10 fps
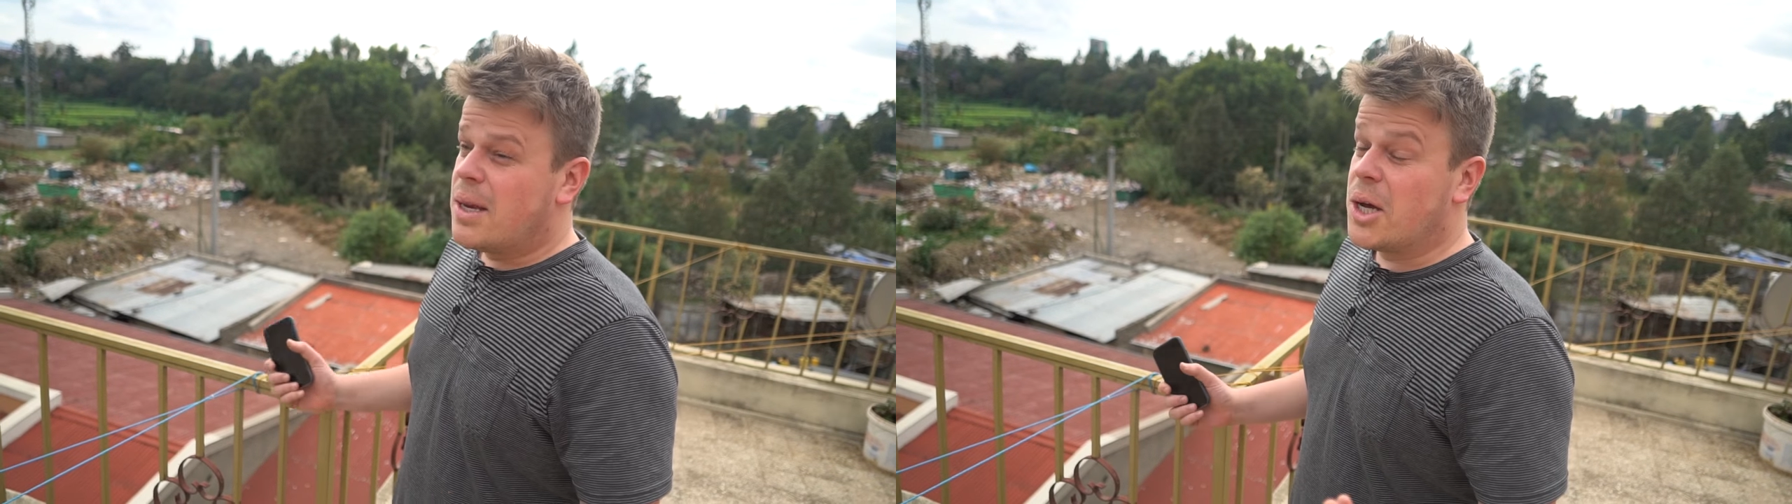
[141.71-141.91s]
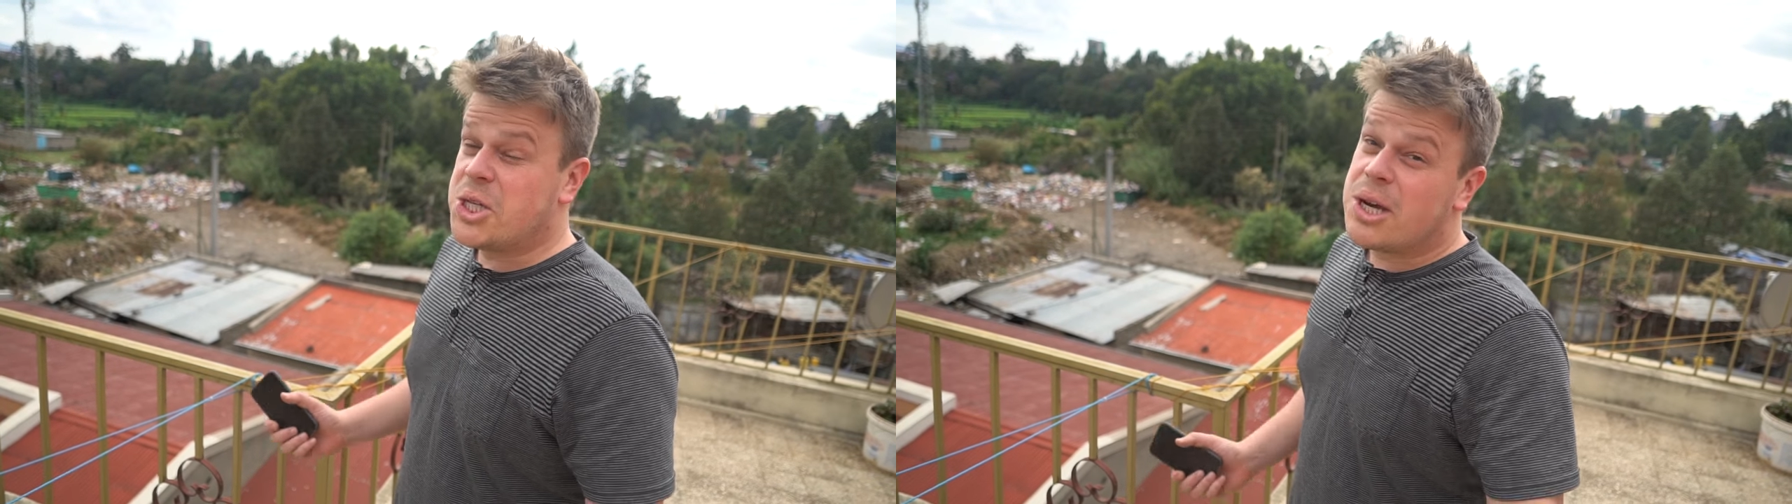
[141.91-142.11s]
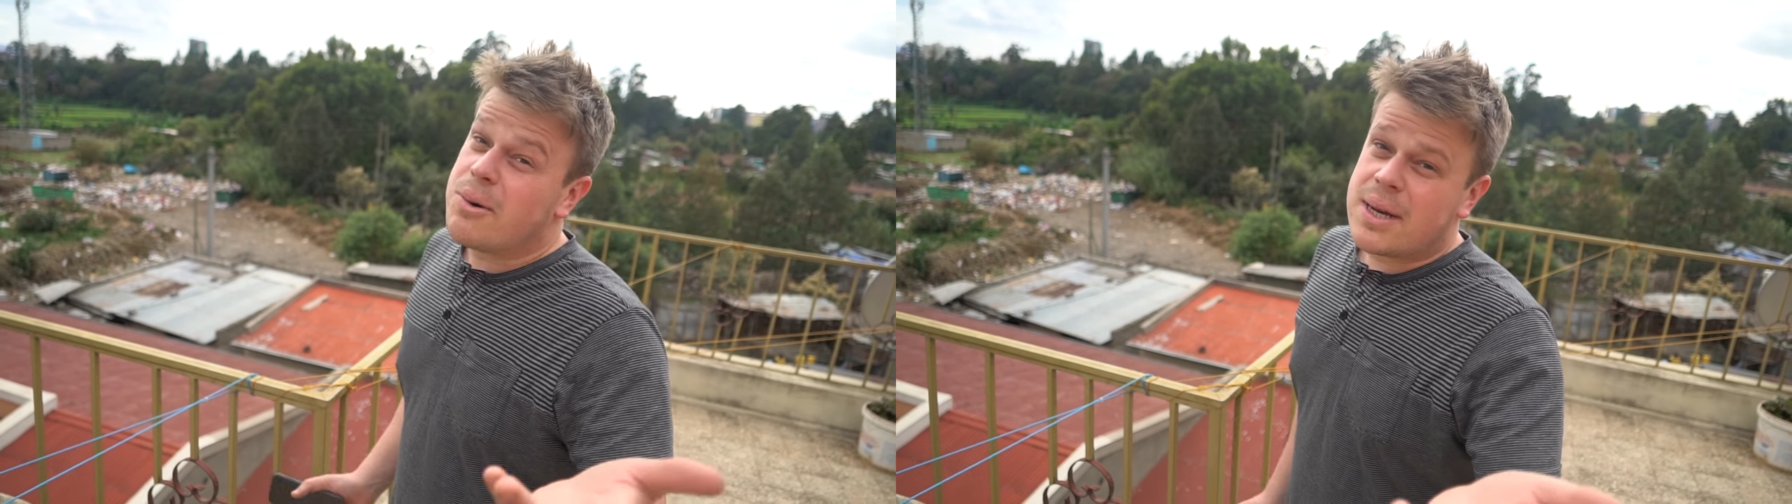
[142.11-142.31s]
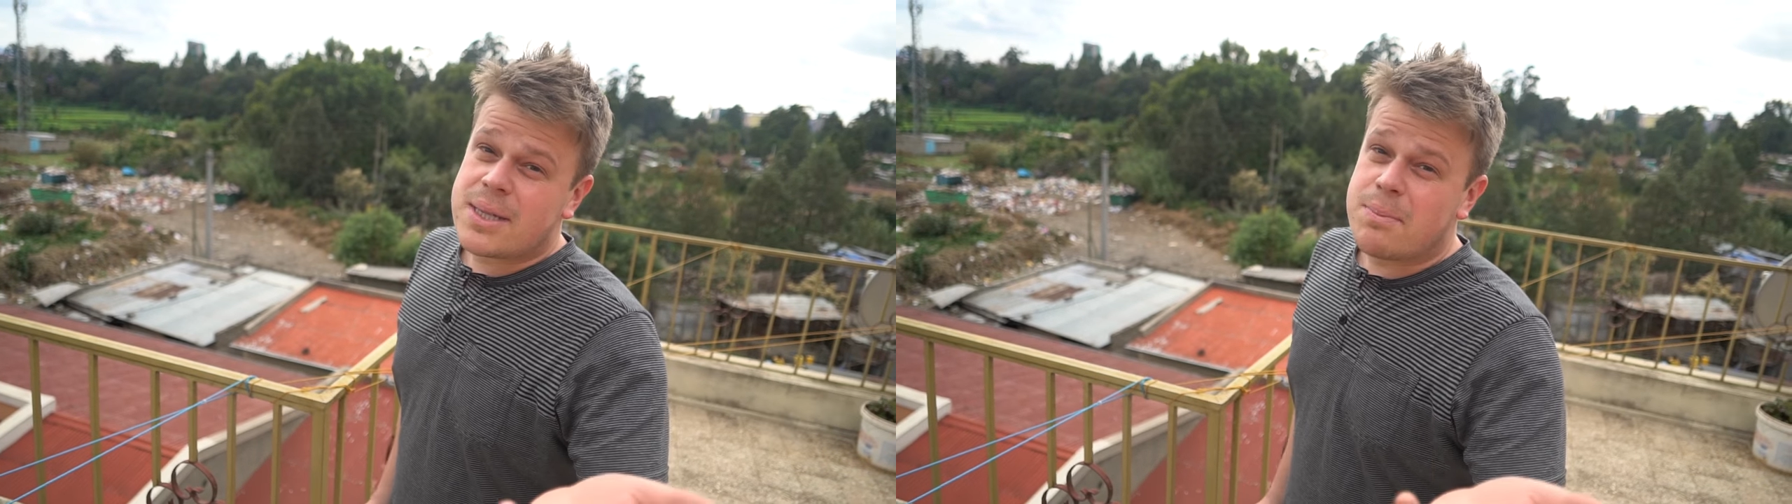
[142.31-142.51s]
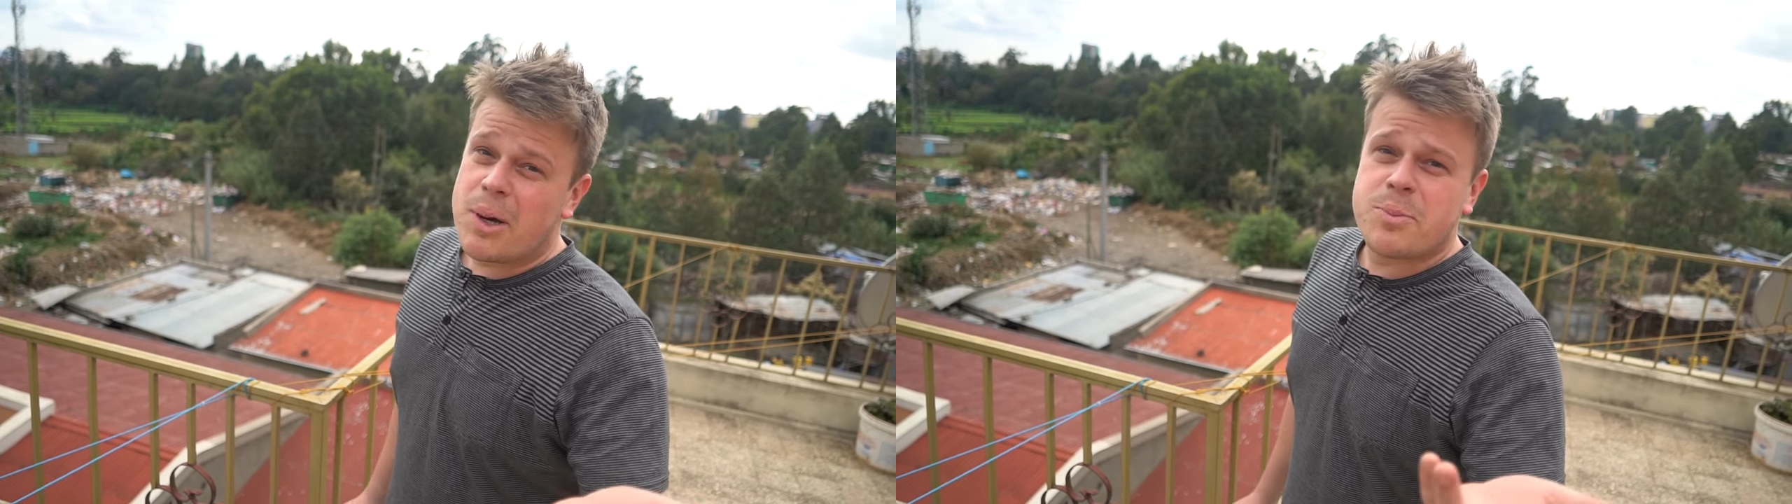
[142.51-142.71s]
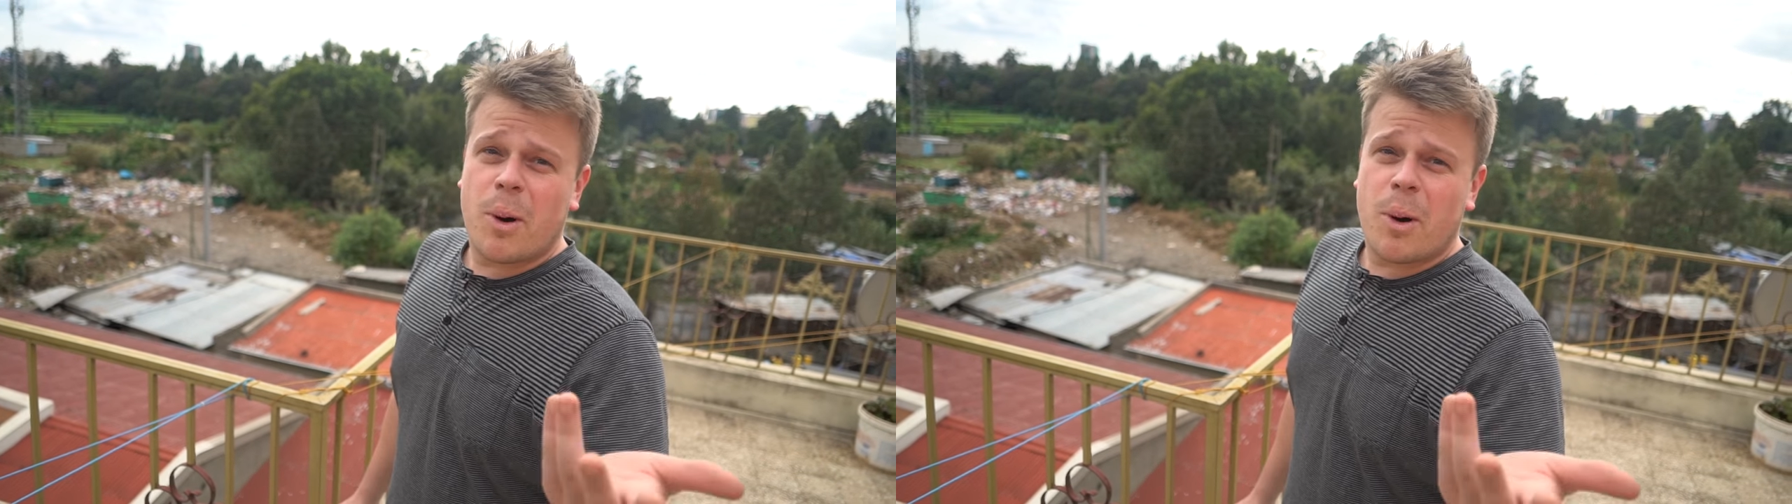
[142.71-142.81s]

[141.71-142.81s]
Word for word: Nigeria's most